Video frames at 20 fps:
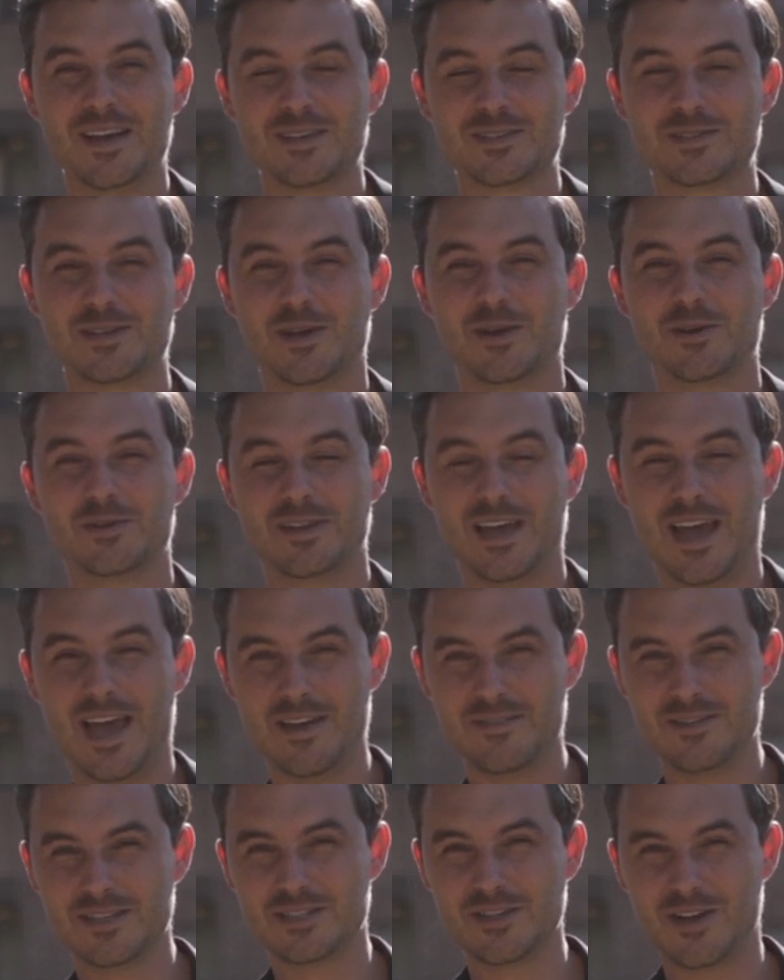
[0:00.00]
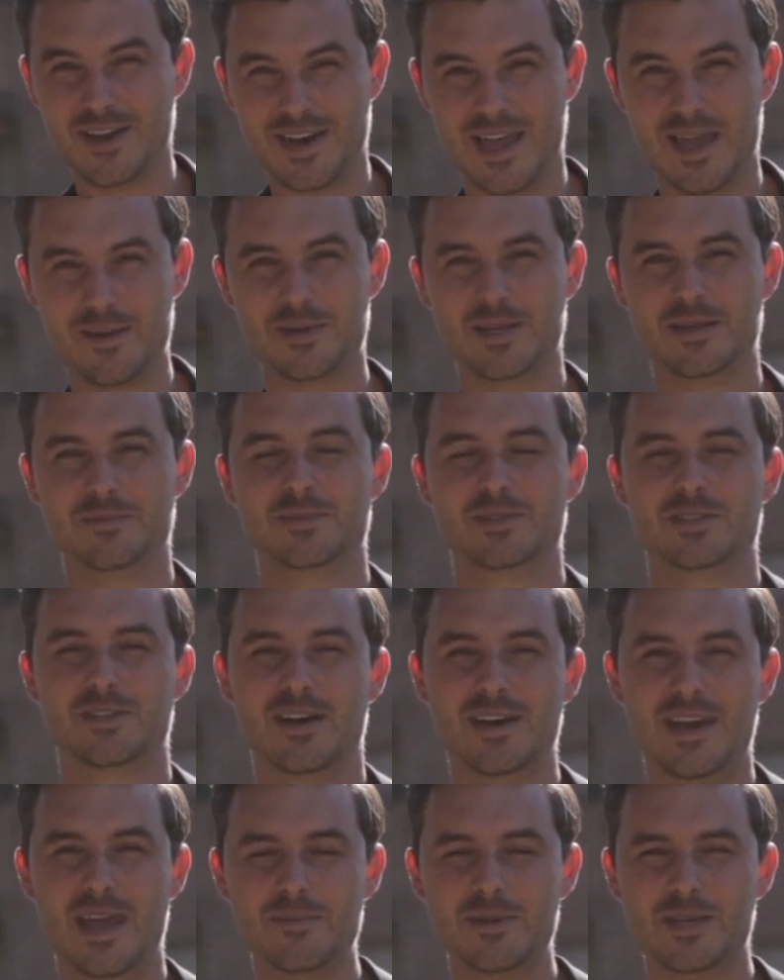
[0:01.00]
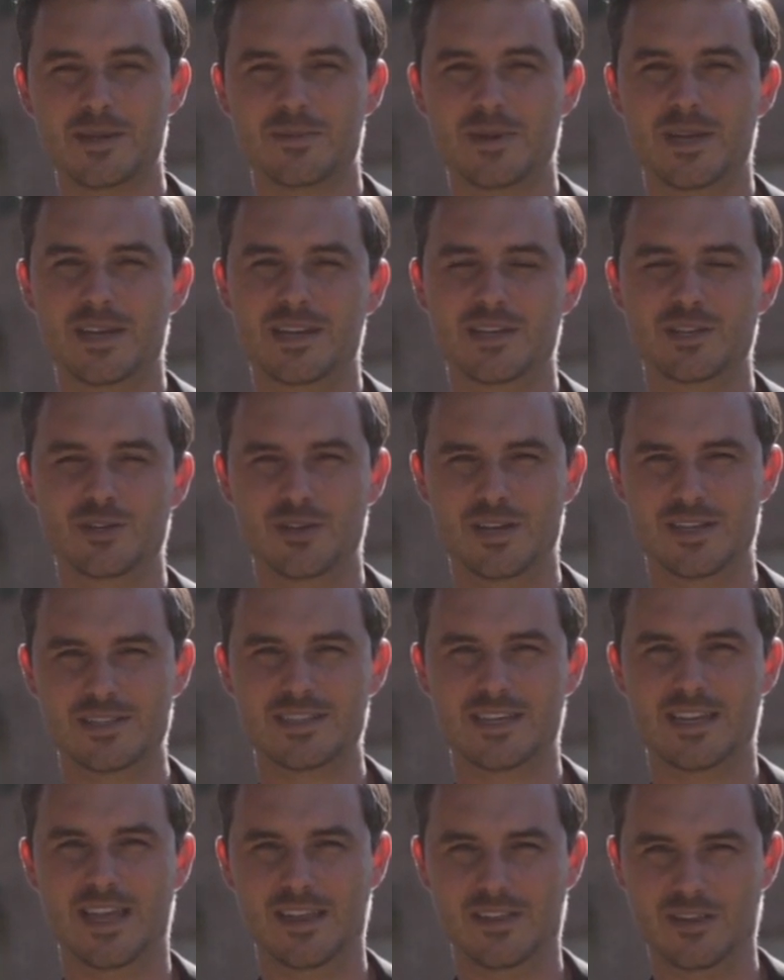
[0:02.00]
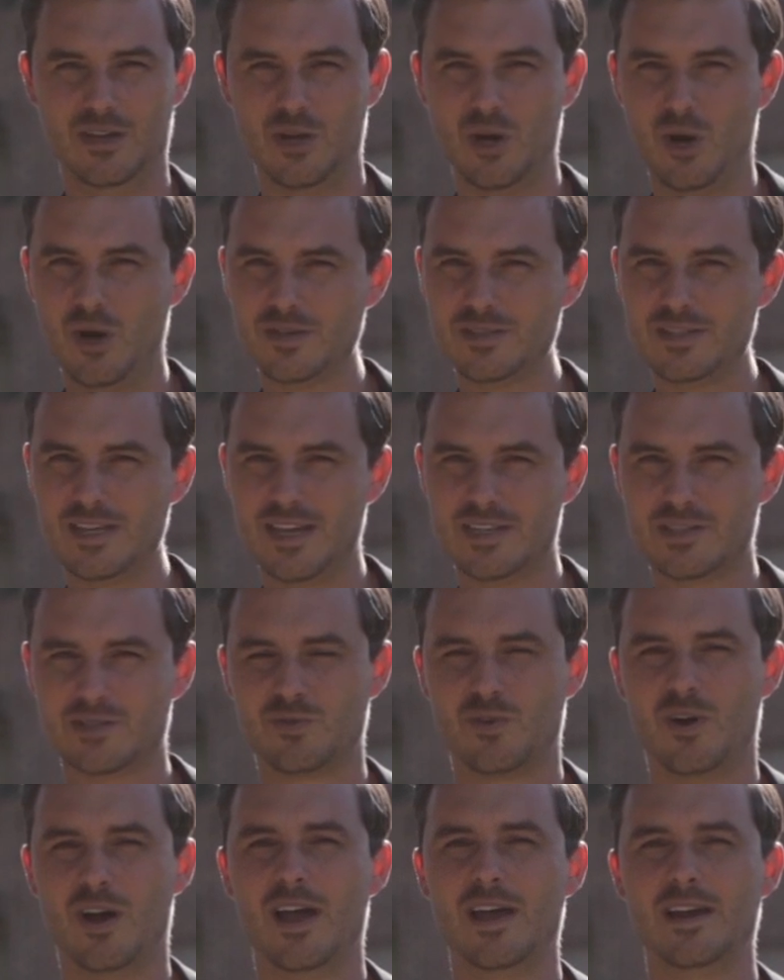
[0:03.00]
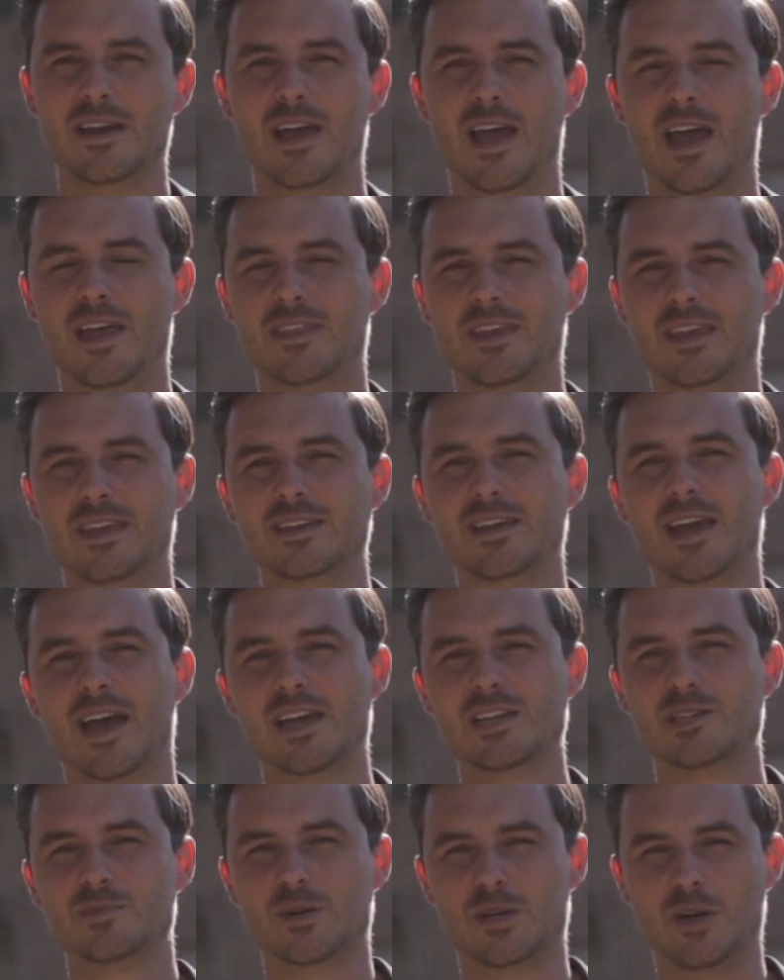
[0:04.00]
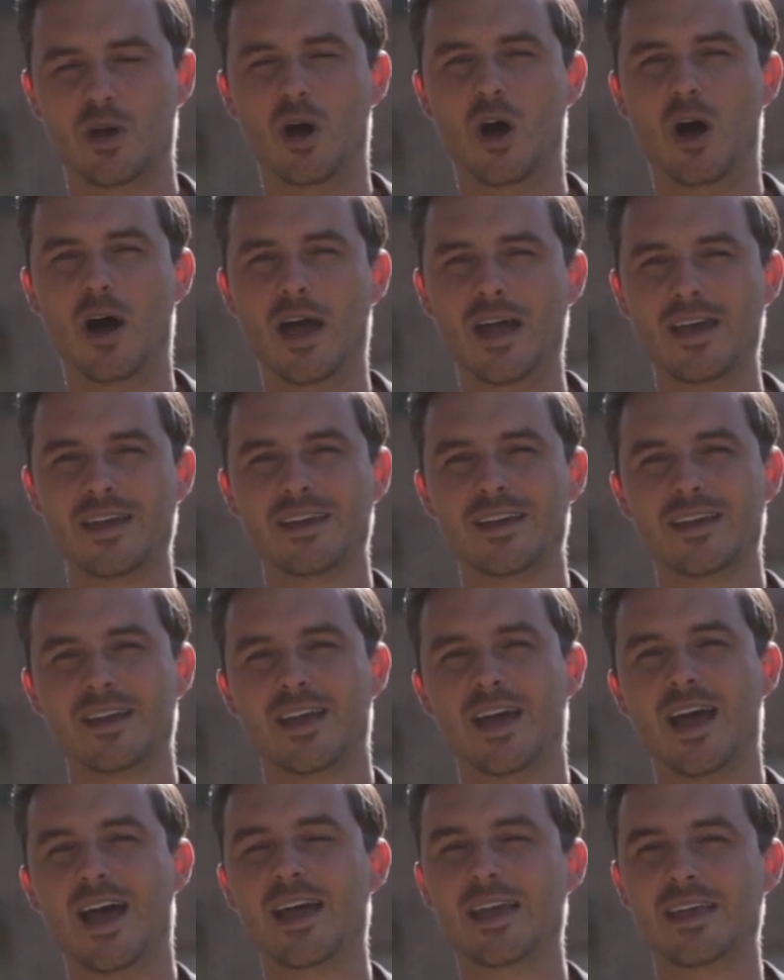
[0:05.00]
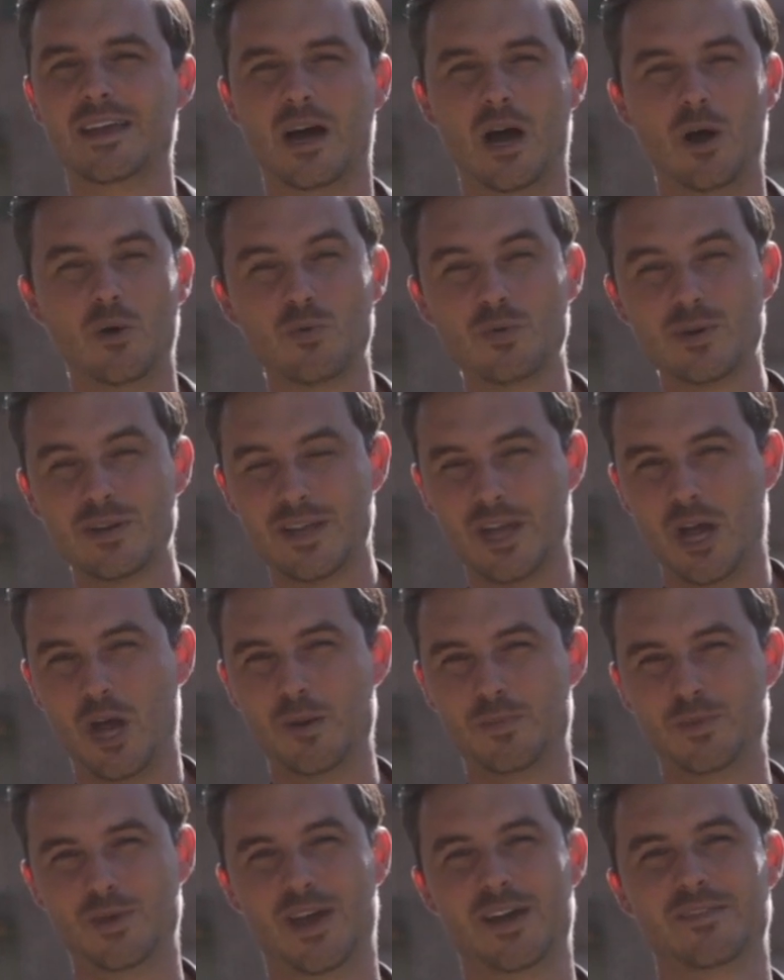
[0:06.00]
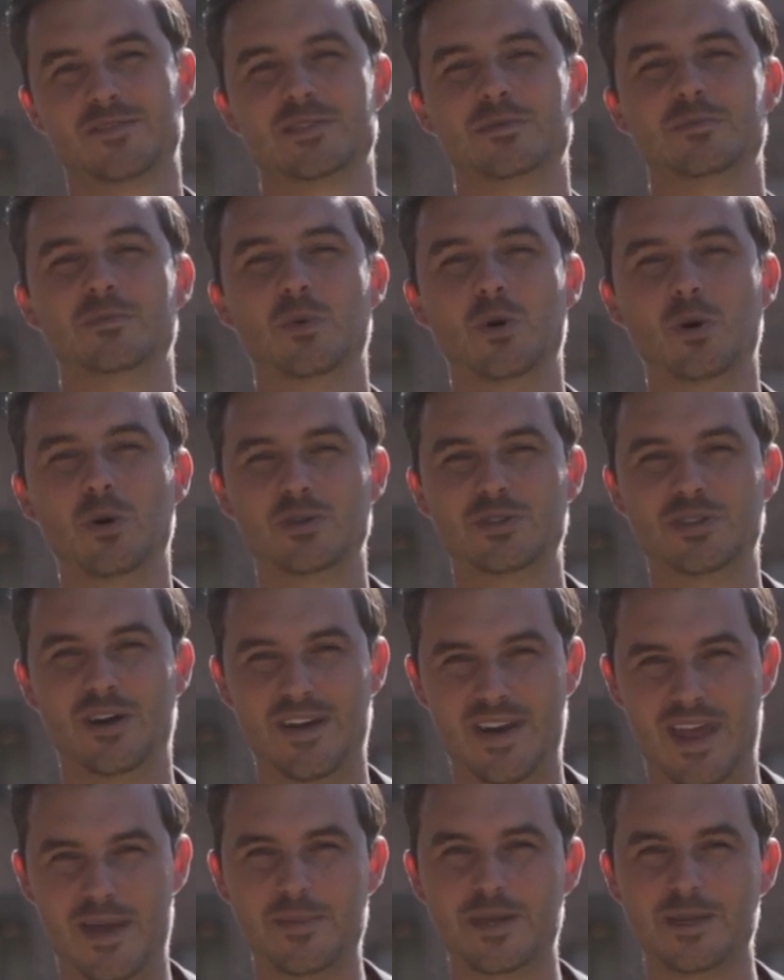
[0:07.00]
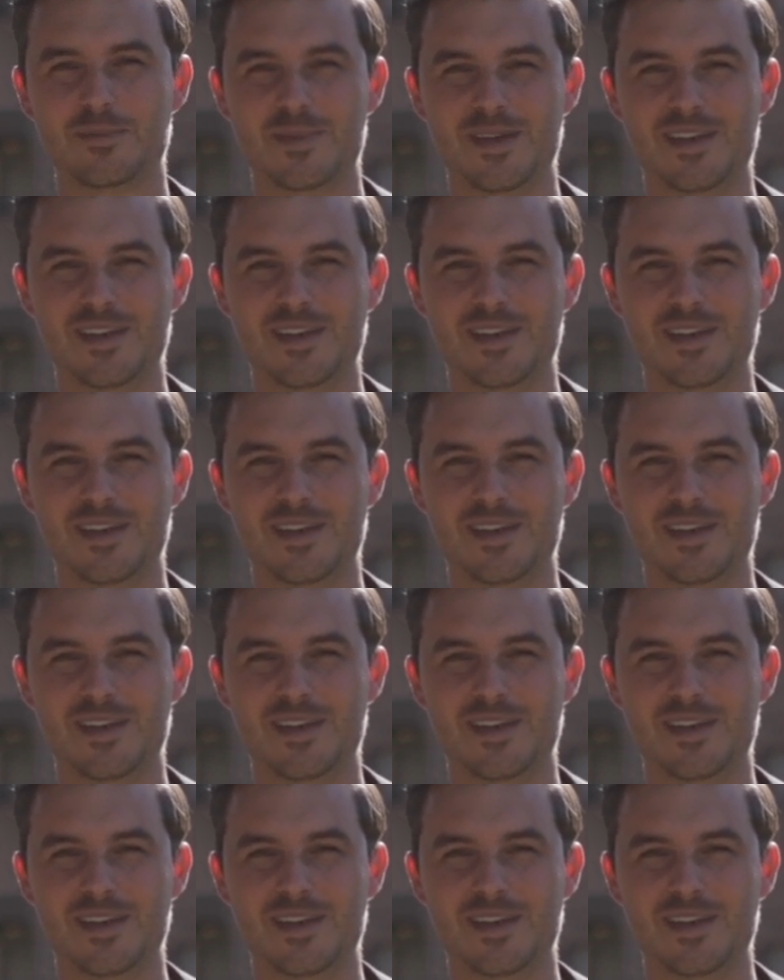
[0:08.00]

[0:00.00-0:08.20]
So to have a dynamic, dynamic meeting, you need to get the context right and the engagement high. Hey, I really hope you have some more dynamic